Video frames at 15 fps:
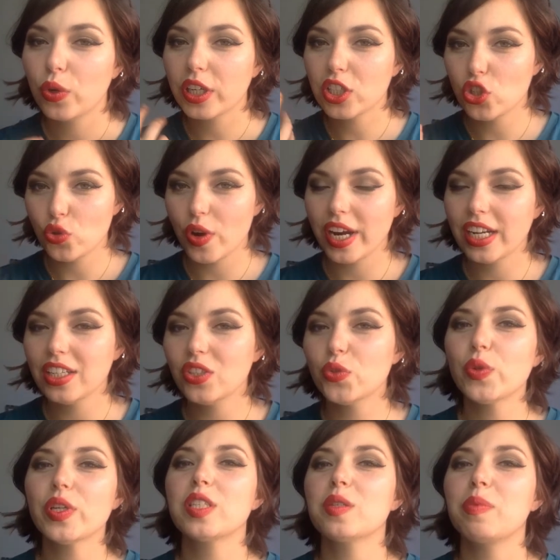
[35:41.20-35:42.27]
We're trying
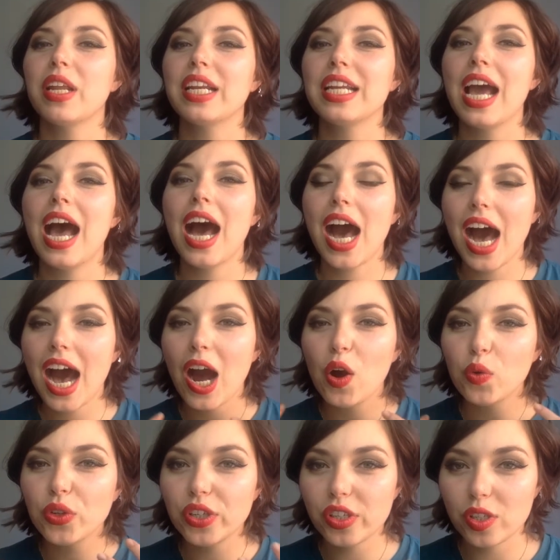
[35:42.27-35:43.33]
to explain
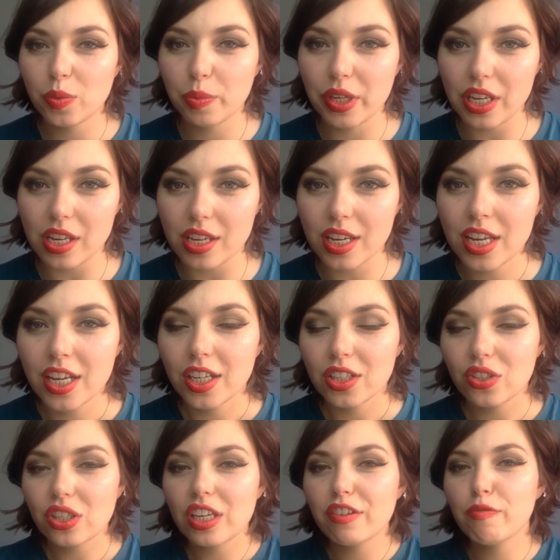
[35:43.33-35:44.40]
how you speak,
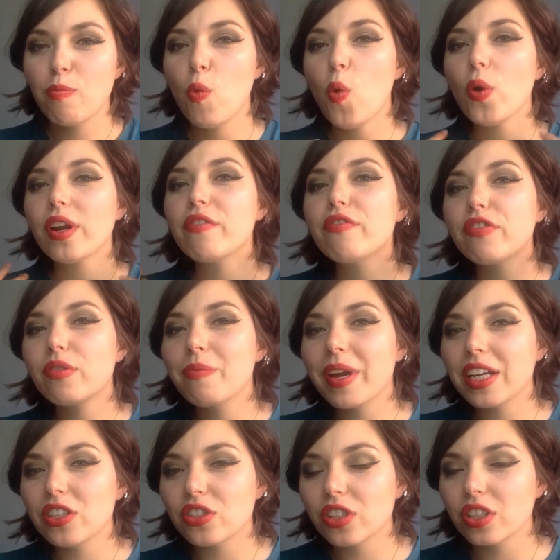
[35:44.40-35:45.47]
to give more
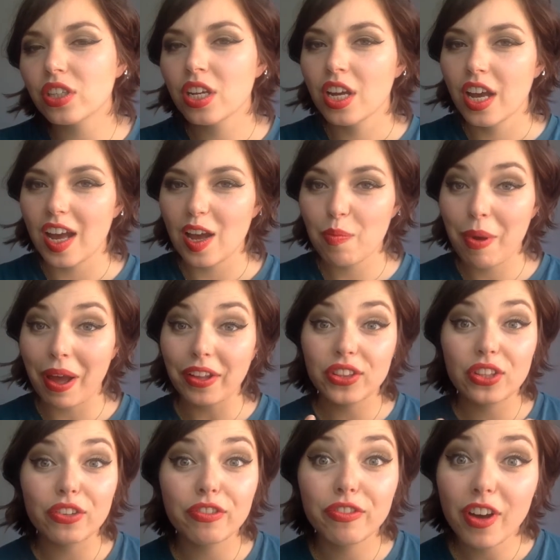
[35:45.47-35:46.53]
information
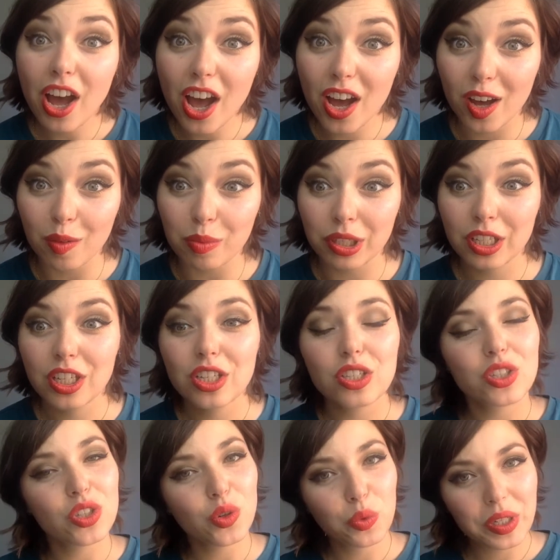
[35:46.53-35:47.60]
about the verb.
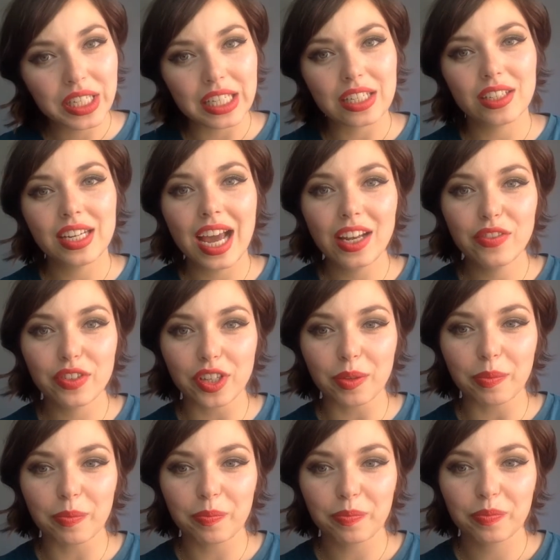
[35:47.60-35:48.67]
So we need an
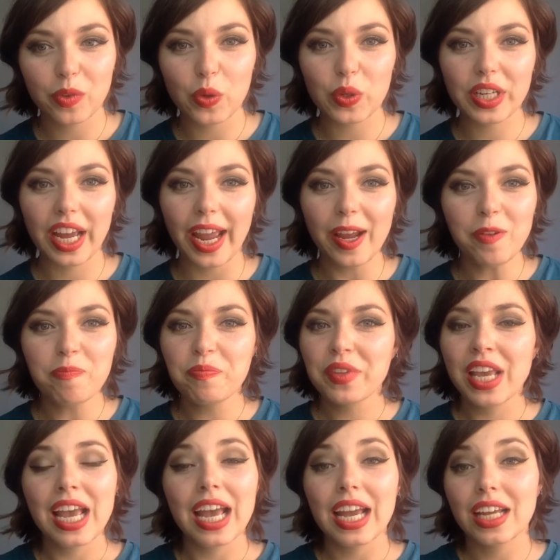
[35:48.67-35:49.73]
adverb, okay?
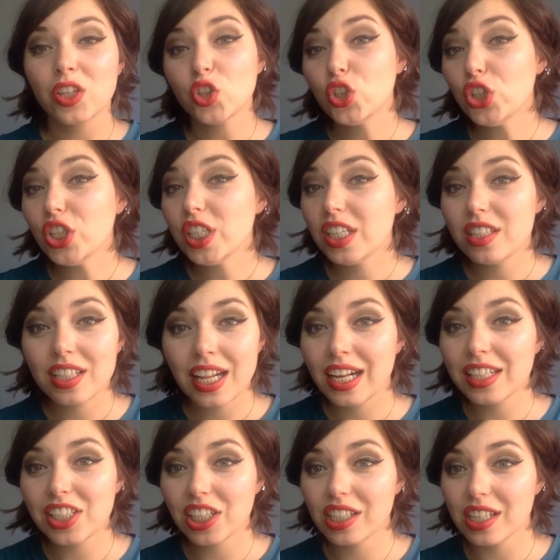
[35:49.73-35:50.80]
And good is an
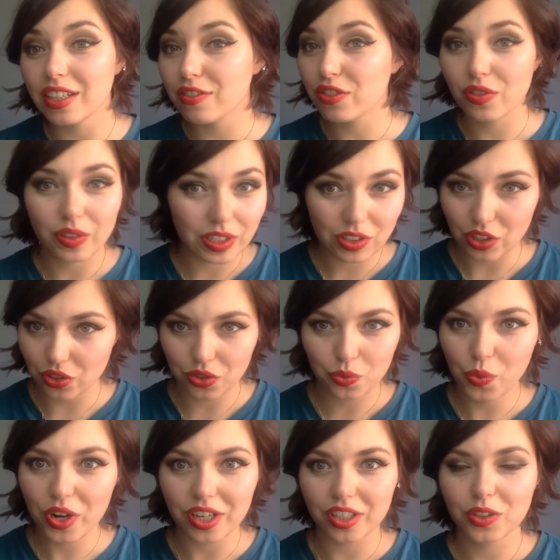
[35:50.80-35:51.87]
adjective, so it
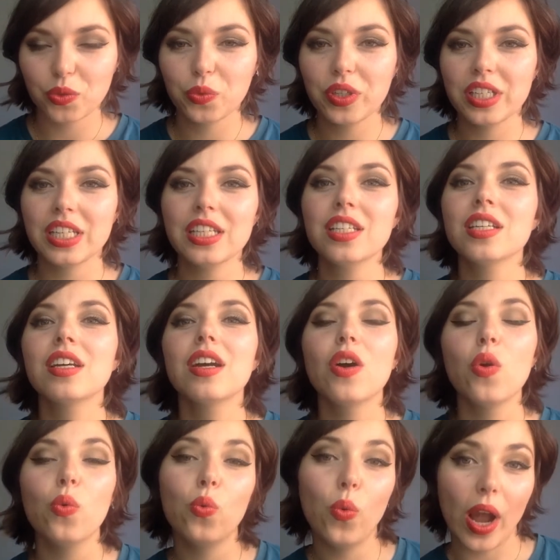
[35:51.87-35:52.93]
doesn't work. We need
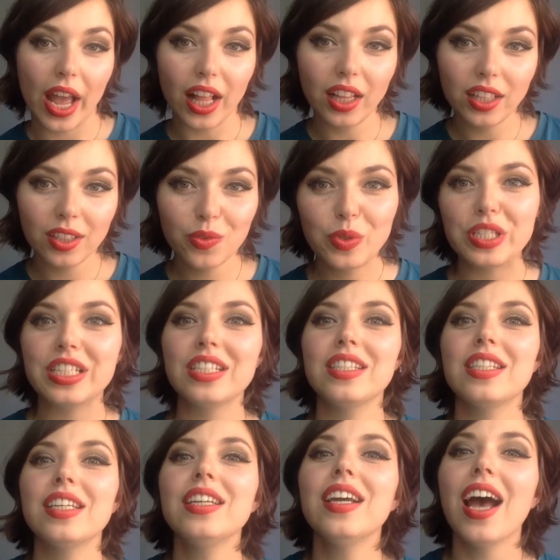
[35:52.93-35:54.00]
well, which
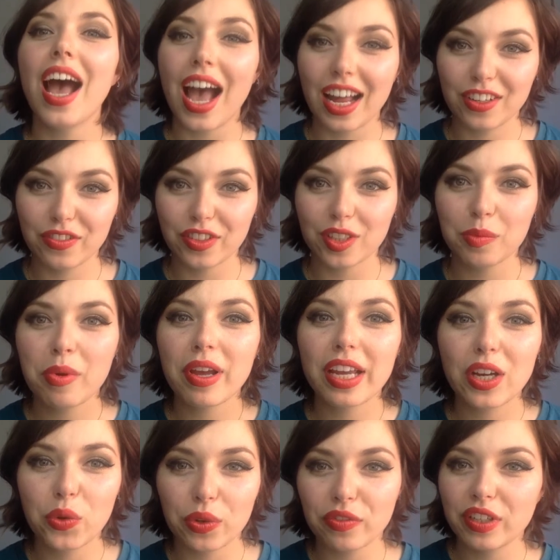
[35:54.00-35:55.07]
is the adverb
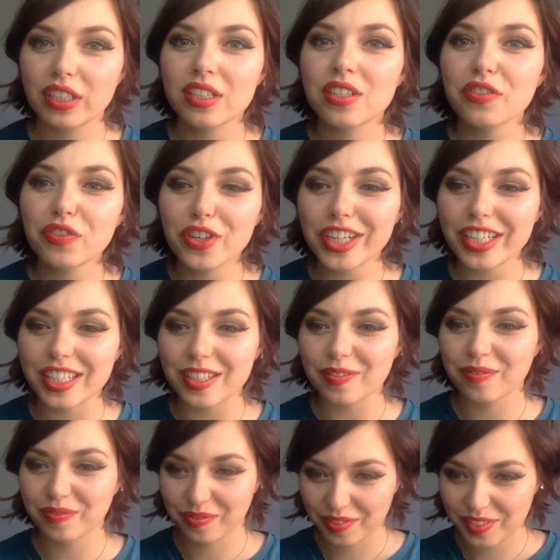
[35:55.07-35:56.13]
equivalent of good.